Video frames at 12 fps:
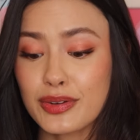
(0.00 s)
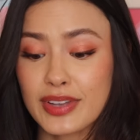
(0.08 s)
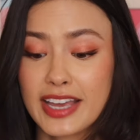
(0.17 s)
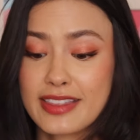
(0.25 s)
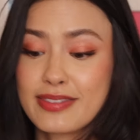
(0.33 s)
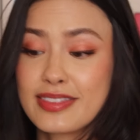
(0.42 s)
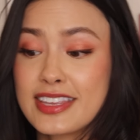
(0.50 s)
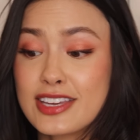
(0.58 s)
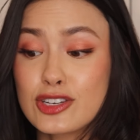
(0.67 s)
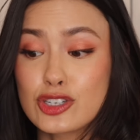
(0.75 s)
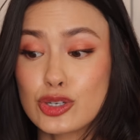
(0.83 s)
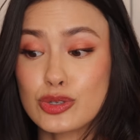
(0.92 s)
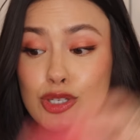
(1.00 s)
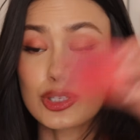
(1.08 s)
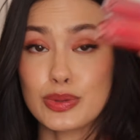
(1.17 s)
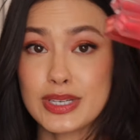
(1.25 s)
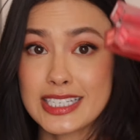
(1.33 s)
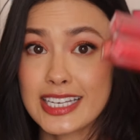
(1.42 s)
like the Juicy
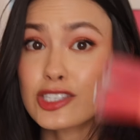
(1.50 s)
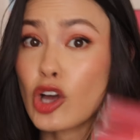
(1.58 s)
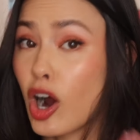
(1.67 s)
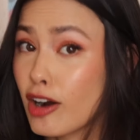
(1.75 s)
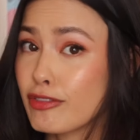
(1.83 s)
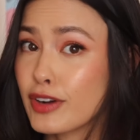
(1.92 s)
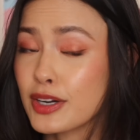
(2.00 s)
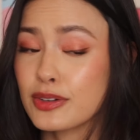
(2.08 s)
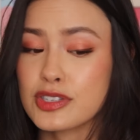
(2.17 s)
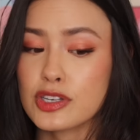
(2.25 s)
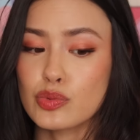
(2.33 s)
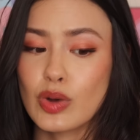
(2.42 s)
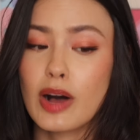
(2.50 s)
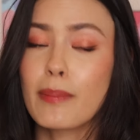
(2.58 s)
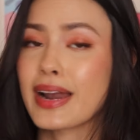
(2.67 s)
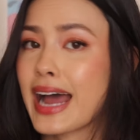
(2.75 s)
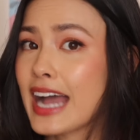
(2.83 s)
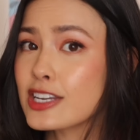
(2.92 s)
Dewy Tints are fragrance as well,
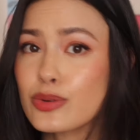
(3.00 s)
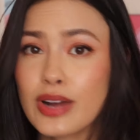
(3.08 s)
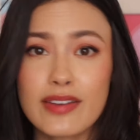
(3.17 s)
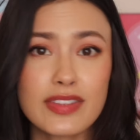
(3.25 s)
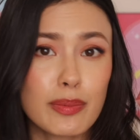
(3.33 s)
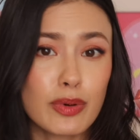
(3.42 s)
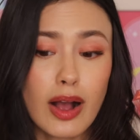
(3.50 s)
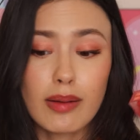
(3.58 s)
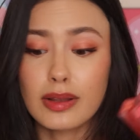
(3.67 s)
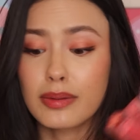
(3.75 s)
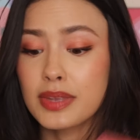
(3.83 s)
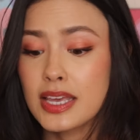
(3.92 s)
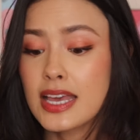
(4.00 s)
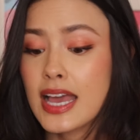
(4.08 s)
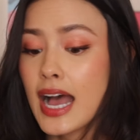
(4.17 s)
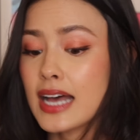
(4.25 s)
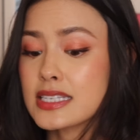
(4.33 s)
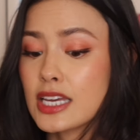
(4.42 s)
but I don't have that problem
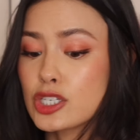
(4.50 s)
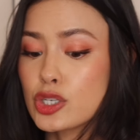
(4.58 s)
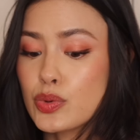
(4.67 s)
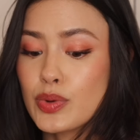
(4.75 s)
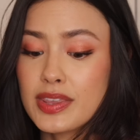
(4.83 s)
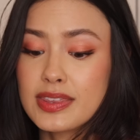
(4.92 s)
as I do with